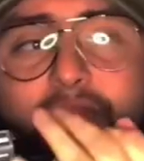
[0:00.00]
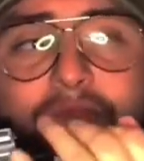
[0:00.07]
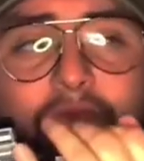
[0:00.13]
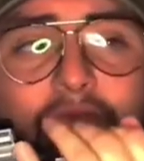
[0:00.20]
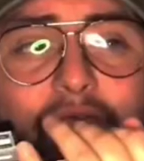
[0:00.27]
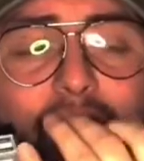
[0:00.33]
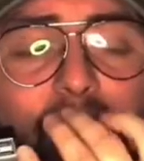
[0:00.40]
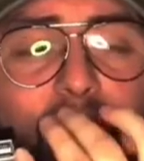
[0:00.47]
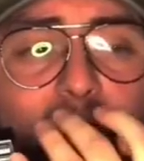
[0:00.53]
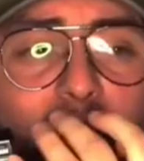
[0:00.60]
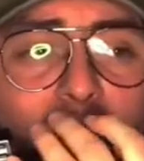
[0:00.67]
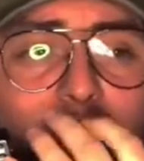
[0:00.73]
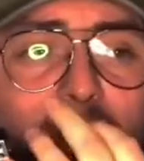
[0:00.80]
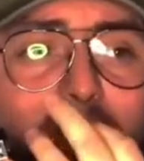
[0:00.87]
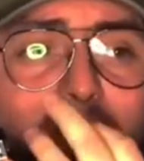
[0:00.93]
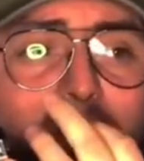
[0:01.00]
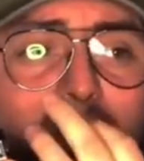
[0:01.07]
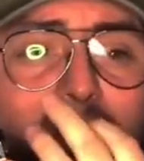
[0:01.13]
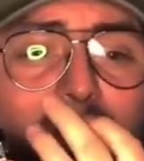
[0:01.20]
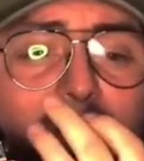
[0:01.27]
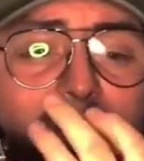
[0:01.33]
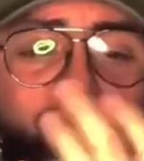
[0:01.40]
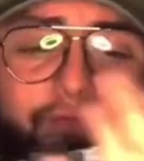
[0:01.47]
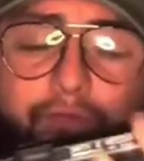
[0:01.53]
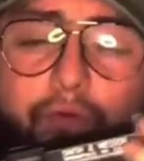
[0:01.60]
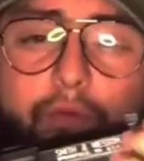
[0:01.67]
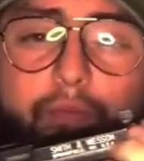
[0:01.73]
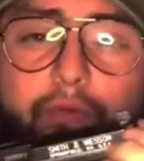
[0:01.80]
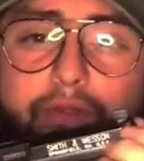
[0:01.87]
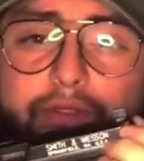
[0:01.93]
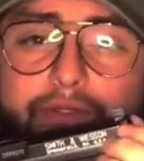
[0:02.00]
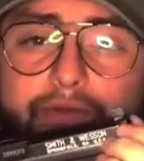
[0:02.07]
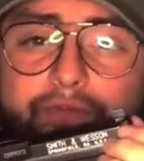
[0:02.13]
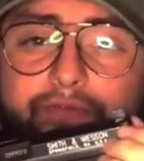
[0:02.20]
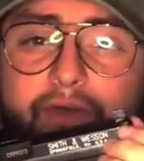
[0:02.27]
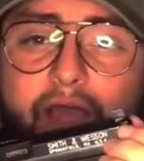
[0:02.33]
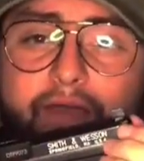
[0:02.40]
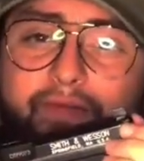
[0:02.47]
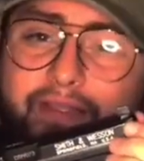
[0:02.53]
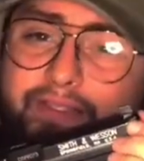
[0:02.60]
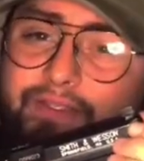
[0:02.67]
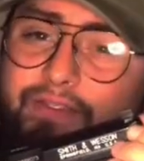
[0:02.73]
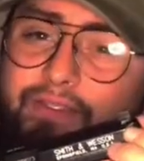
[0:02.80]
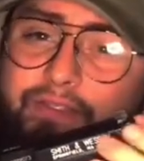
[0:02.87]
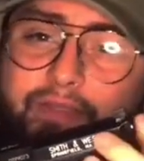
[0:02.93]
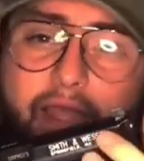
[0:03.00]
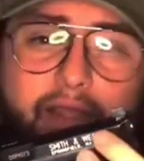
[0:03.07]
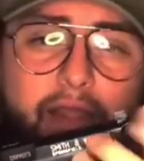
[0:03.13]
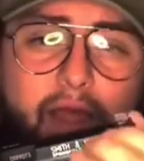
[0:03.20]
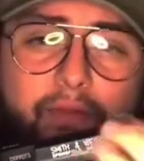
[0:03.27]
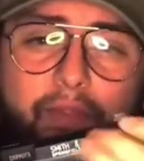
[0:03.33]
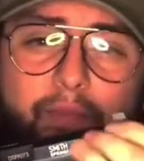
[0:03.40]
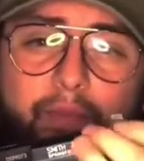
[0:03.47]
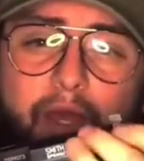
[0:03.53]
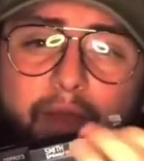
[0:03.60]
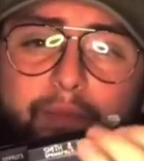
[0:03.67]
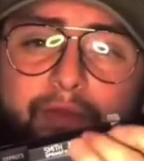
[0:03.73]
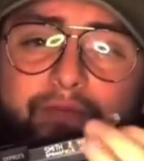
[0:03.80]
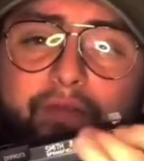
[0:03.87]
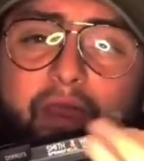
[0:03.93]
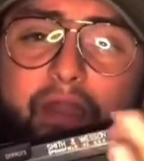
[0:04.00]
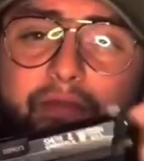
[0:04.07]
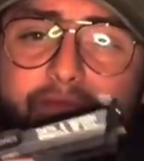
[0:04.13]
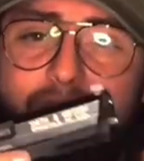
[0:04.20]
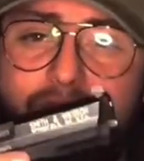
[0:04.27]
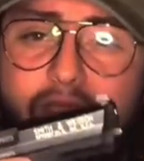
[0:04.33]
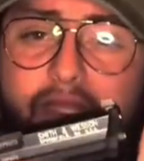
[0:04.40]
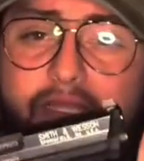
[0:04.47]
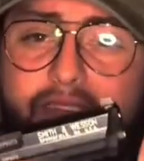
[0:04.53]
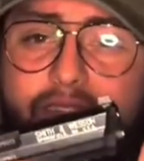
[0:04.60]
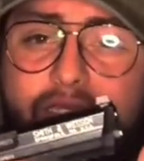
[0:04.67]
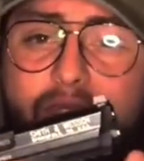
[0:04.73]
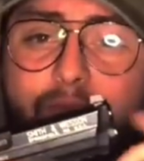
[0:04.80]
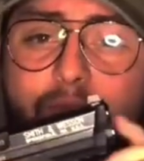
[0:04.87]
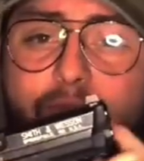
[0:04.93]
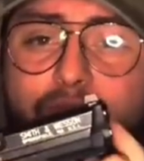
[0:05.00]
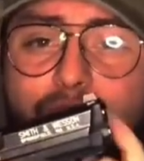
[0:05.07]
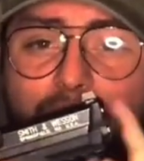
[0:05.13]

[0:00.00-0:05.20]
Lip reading: than 4.25, I'm not a big fan of it. So I like to keep it between